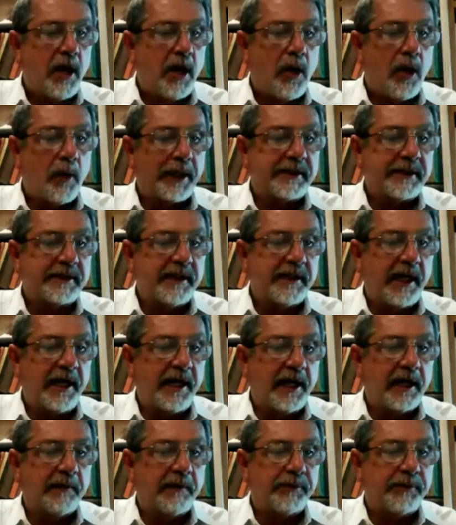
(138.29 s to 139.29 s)
owing state
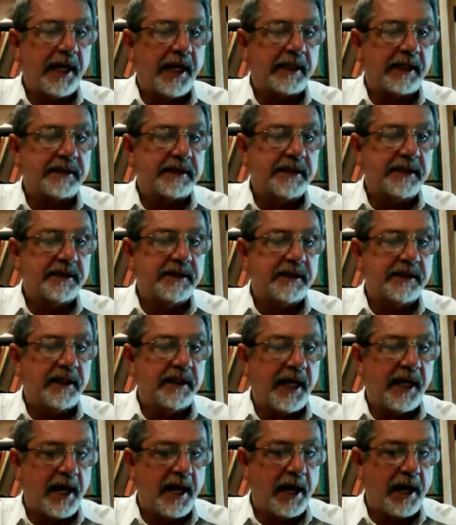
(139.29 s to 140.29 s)
income taxes,
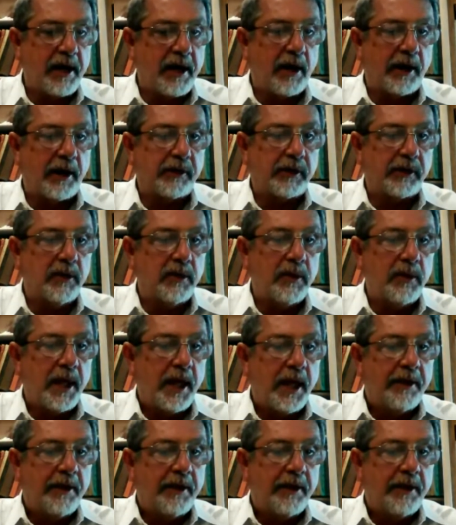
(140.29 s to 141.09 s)
and that I argue